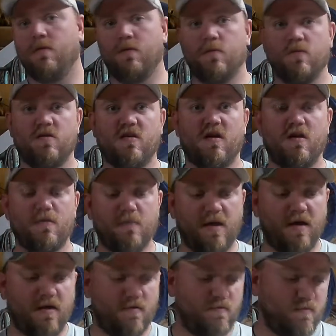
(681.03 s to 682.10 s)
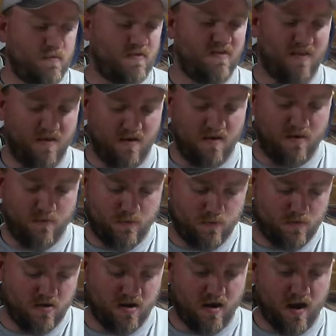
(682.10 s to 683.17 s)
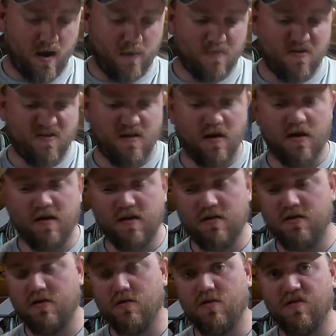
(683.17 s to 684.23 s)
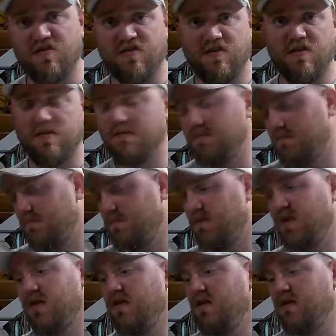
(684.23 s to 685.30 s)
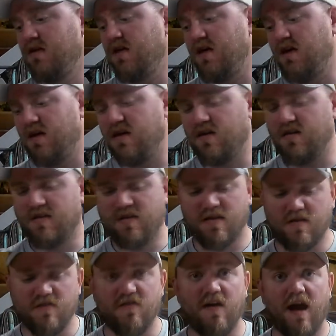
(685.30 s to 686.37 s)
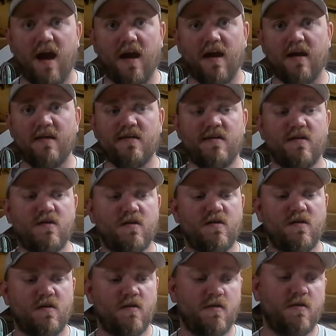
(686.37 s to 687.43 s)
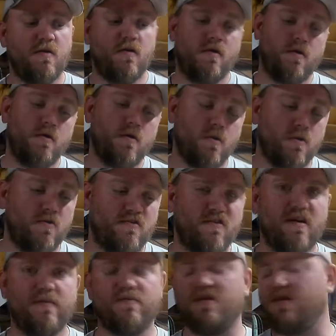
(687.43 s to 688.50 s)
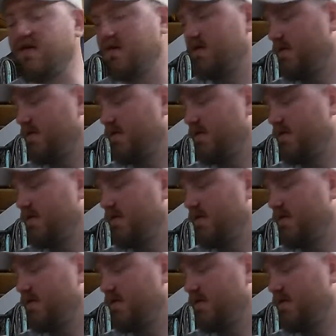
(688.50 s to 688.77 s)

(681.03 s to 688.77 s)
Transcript: We'll talk about something that I've just got into this year, is dragging or drifting.